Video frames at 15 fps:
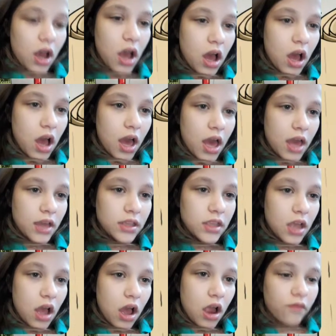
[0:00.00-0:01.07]
I
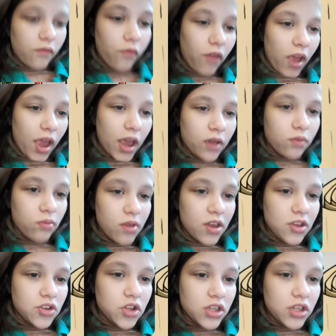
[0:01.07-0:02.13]
don't think
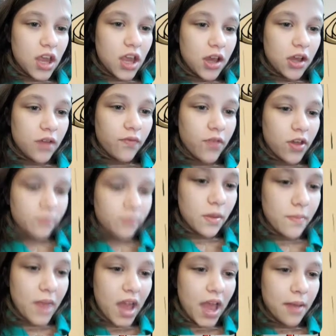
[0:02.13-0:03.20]
we should give them
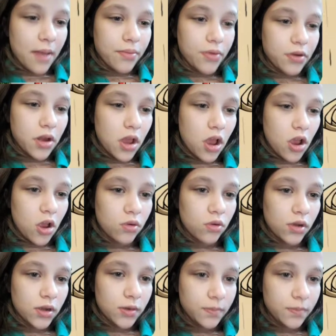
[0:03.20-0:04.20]
the map. No.